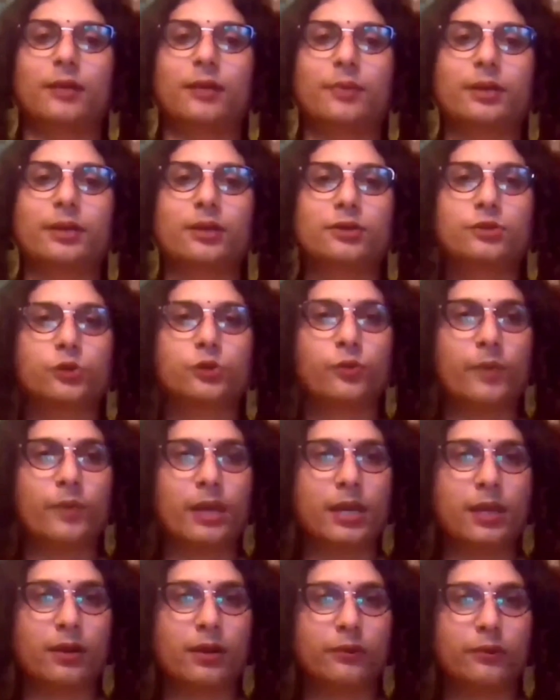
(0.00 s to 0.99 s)
because so
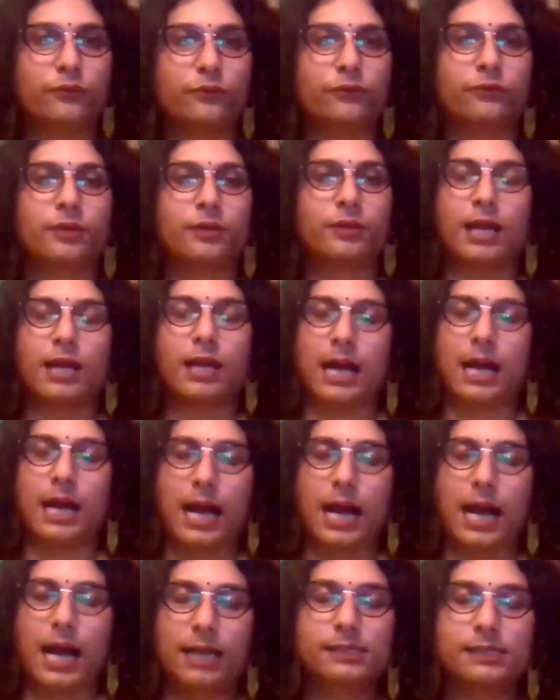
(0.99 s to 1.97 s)
many of
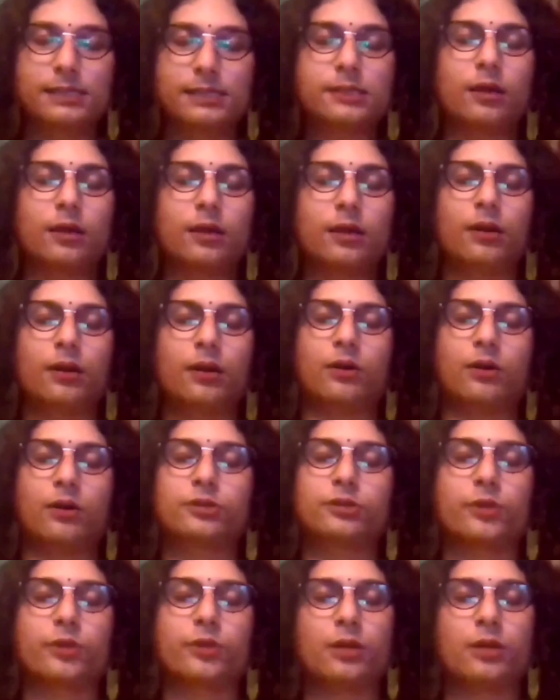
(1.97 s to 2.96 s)
us or
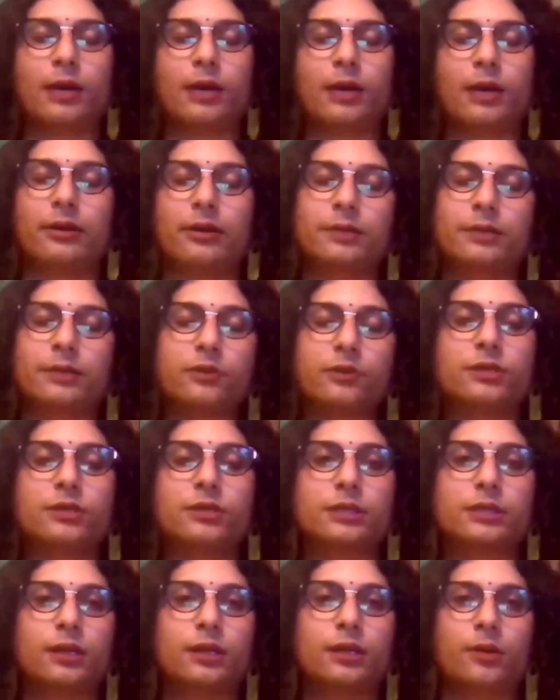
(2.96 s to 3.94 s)
so many of our
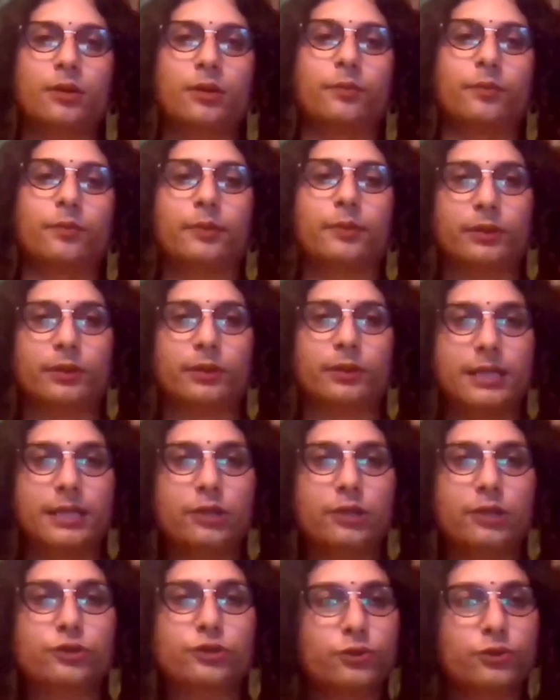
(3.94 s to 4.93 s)
community people
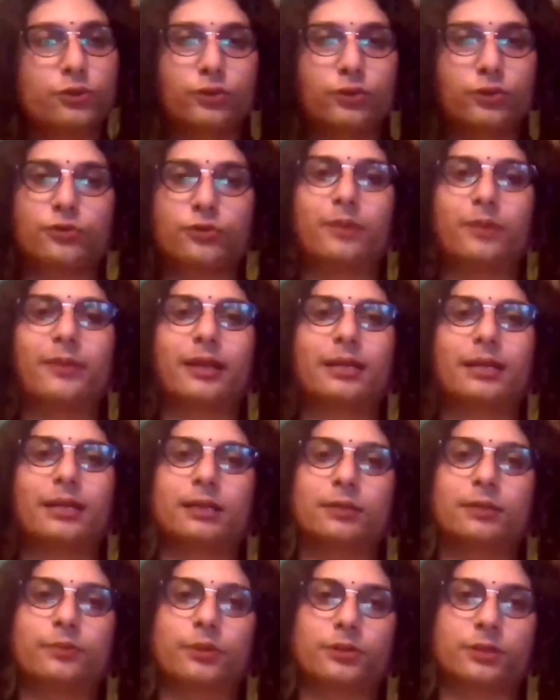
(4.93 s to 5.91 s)
needs to go through a
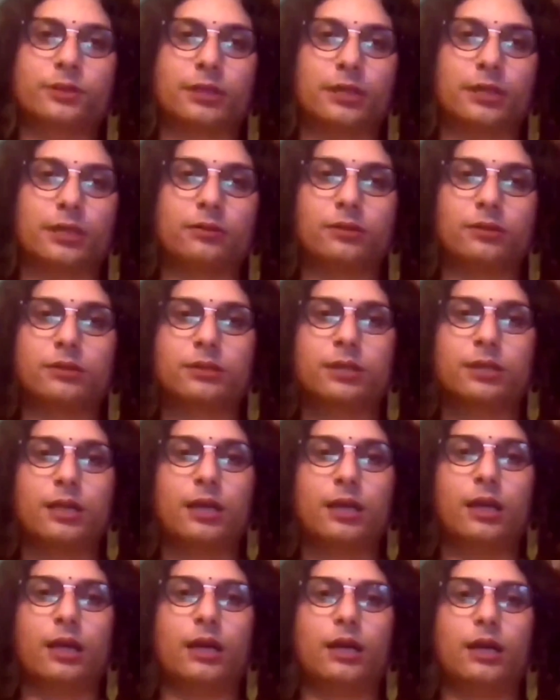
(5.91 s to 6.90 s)
medical procedures.
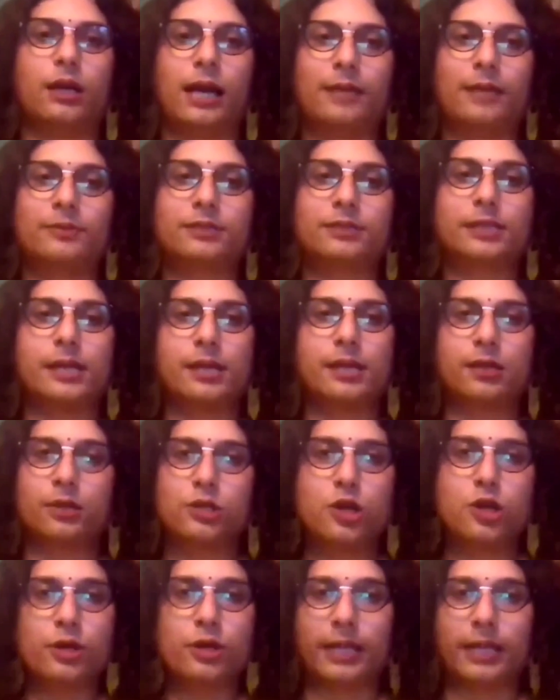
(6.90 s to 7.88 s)
I'm saying
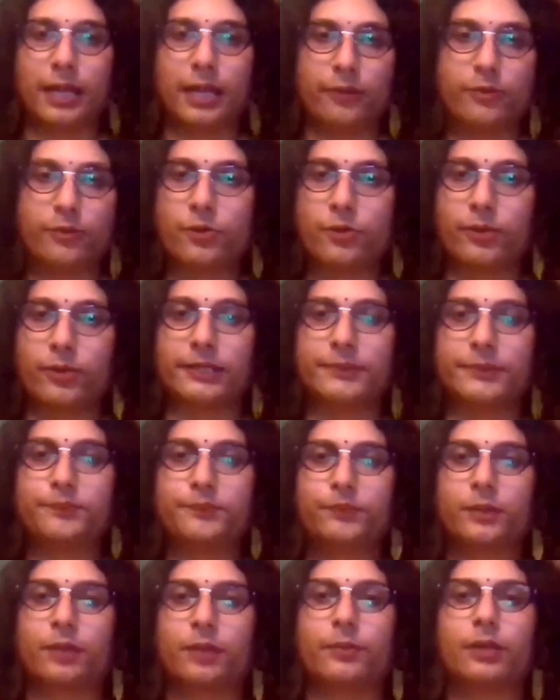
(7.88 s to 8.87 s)
not everyone,
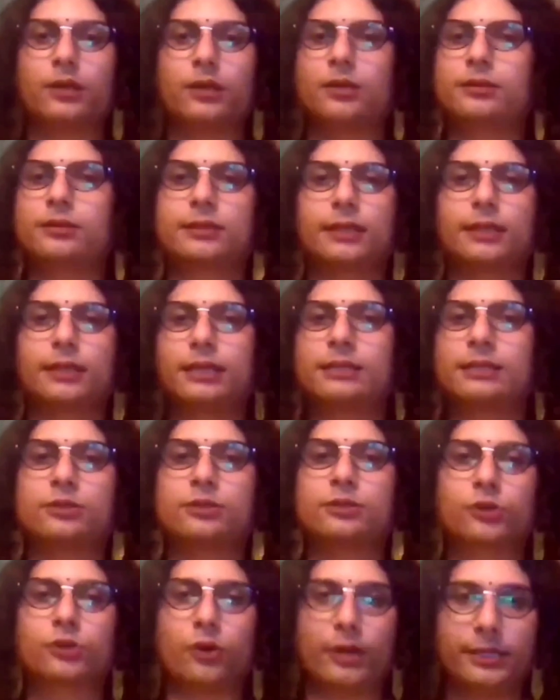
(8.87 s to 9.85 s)
because it's
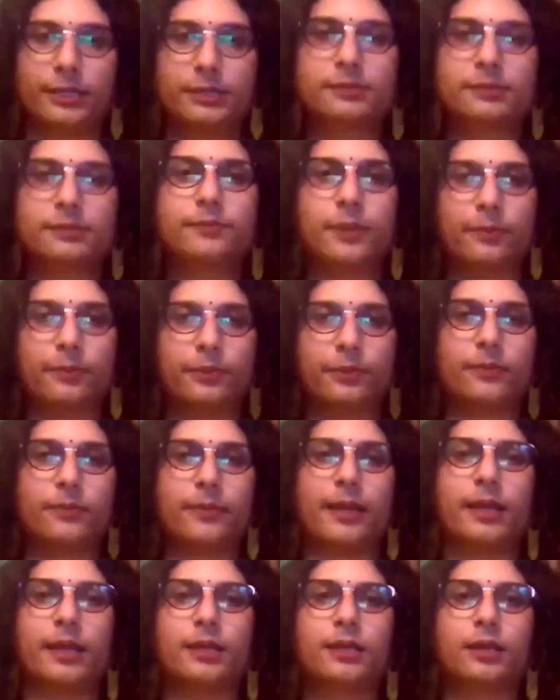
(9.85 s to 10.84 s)
a choice people
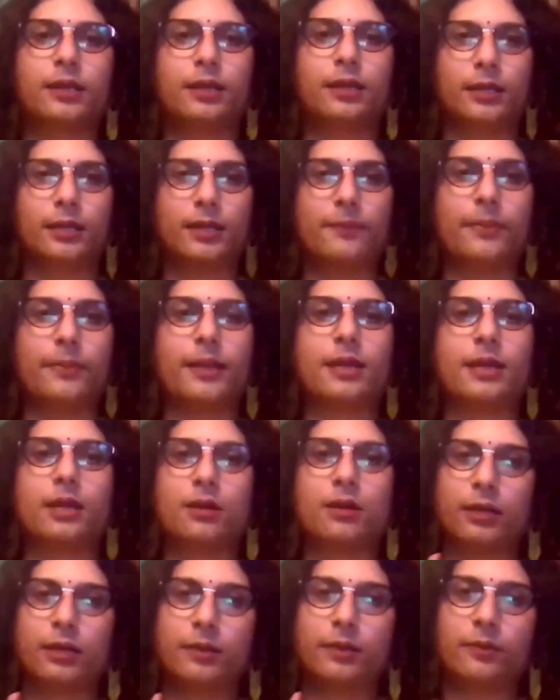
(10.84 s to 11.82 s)
make
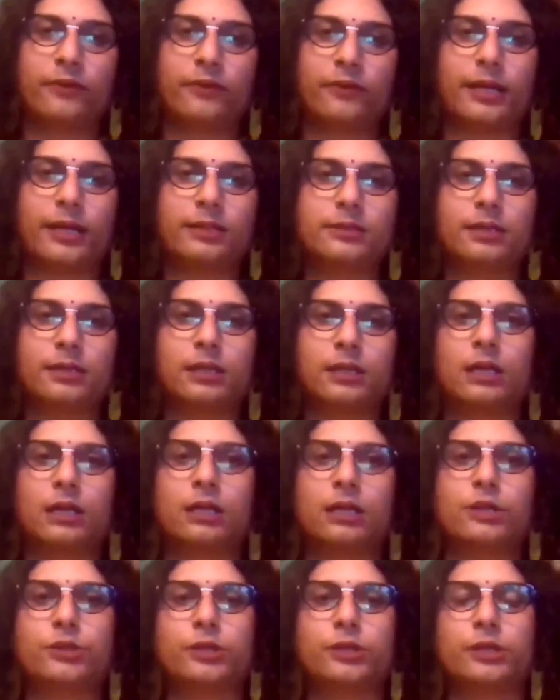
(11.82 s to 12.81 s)
depending on your financial
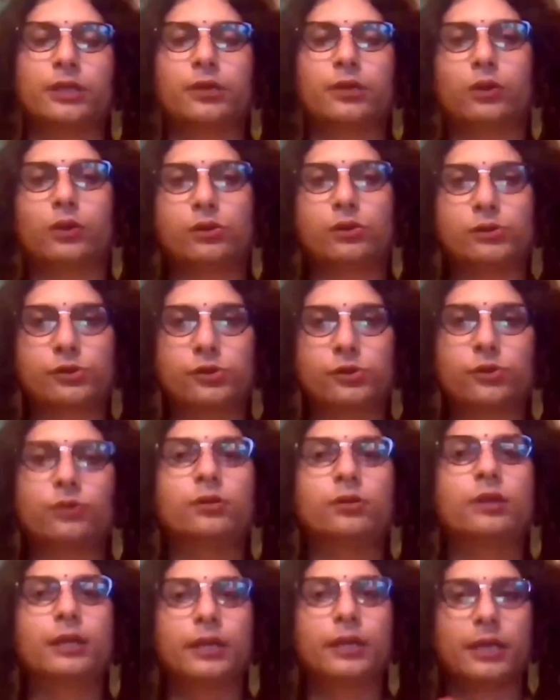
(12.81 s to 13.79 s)
condition and
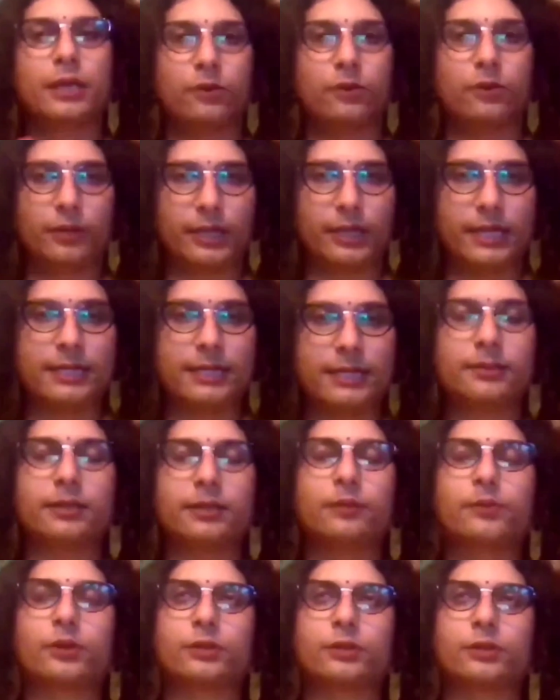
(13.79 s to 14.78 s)
also your
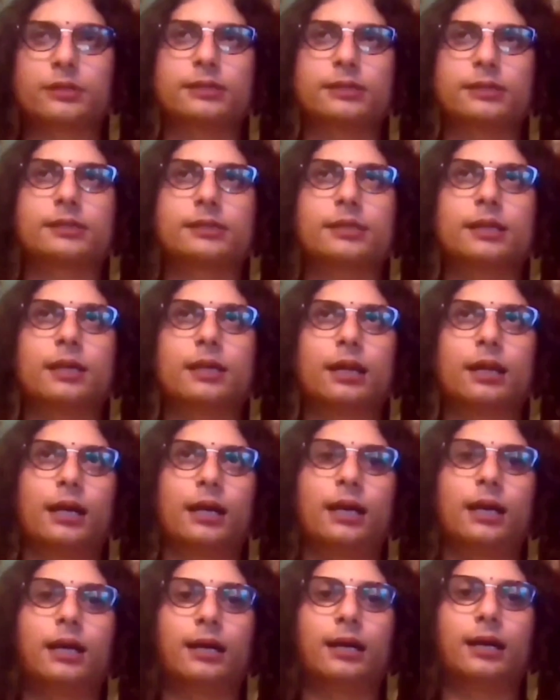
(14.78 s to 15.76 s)
internal process
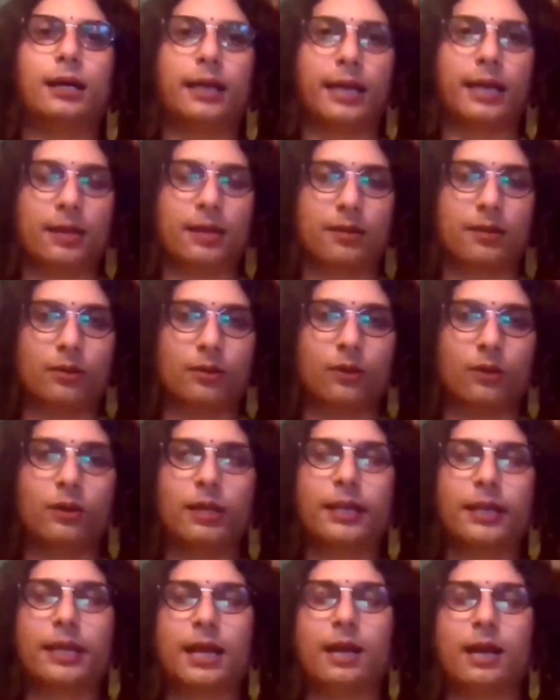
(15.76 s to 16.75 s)
and
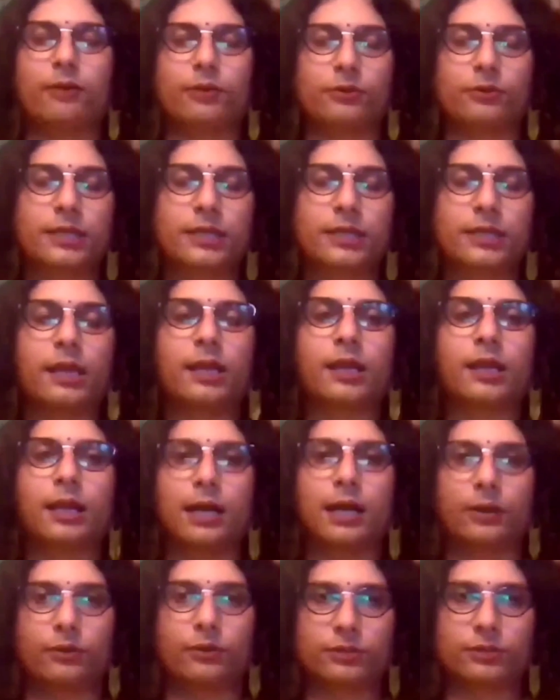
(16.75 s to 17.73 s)
all, and how you think and
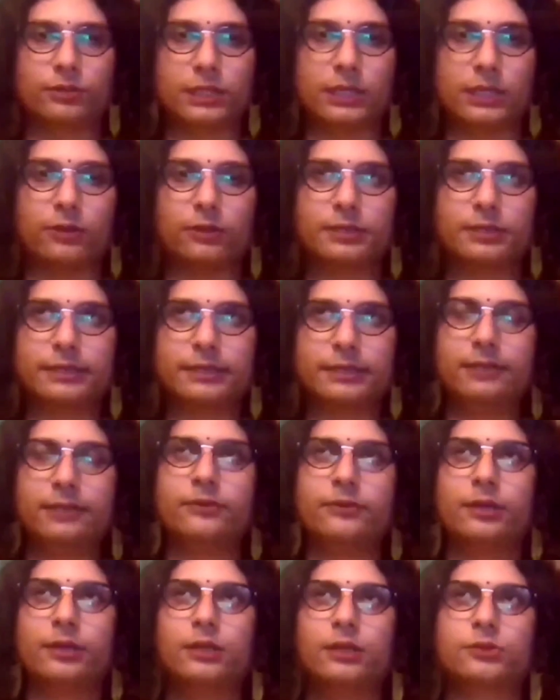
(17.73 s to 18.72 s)
how you see yourself.
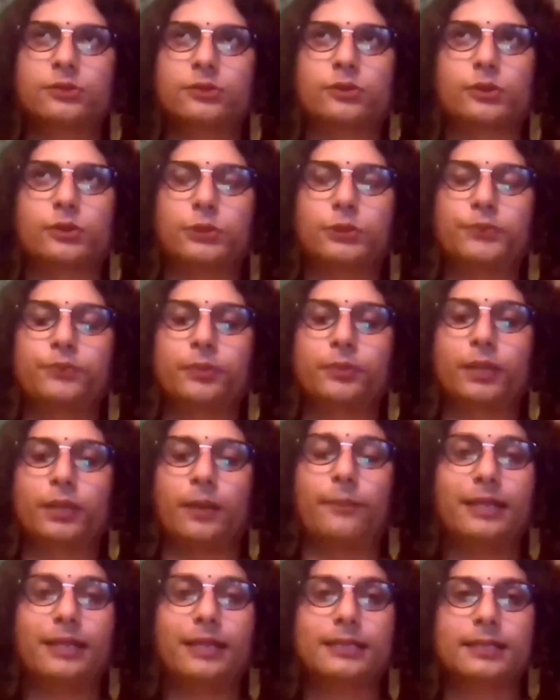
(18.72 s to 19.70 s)
So,
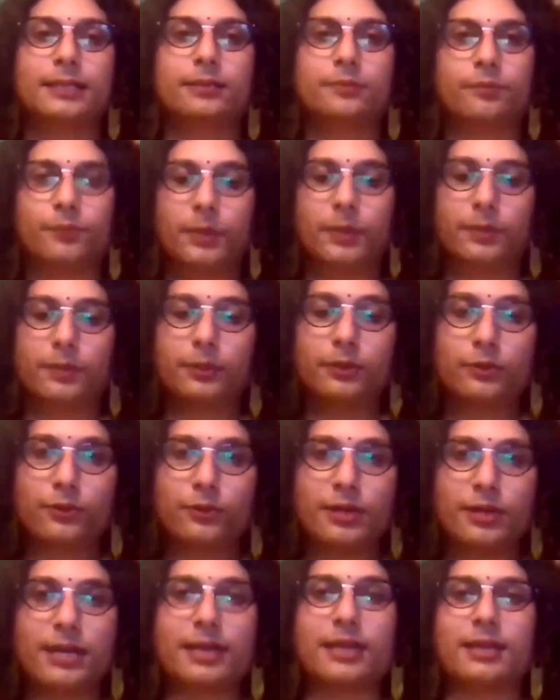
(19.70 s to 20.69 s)
but then people
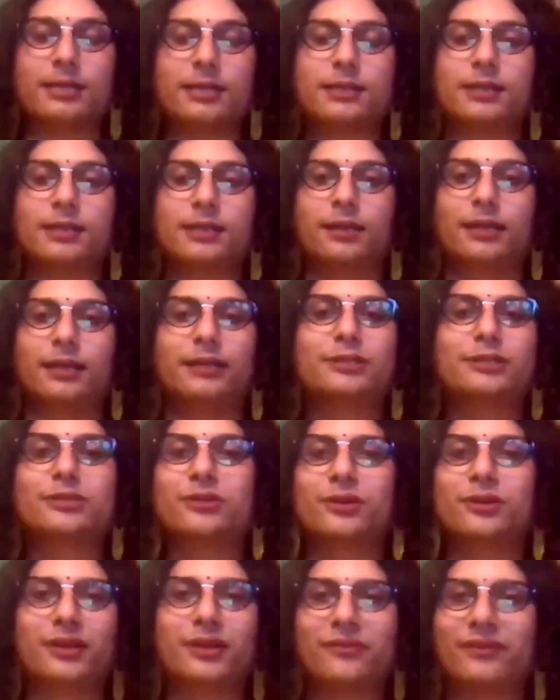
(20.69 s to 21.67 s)
who need, it's
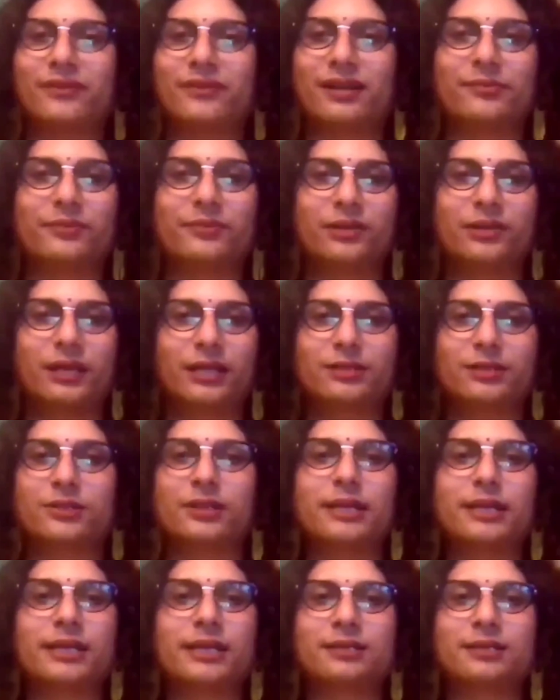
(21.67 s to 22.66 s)
not available, it's
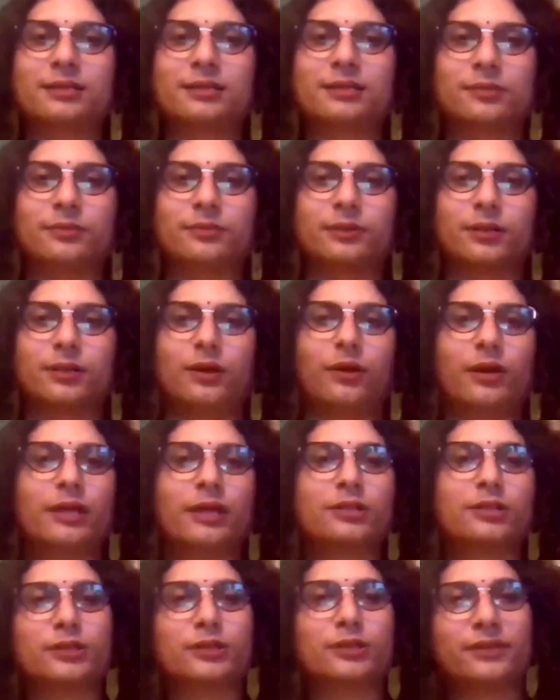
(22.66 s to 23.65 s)
not accessible, or
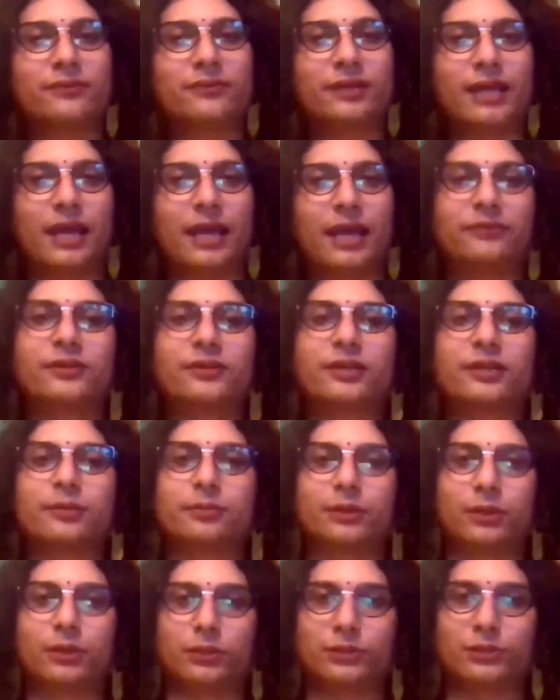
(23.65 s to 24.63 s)
it's not even
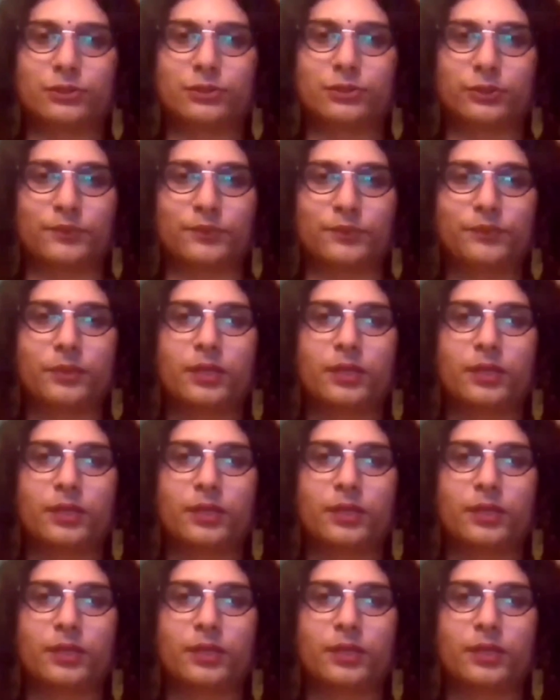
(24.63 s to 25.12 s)
affordable also.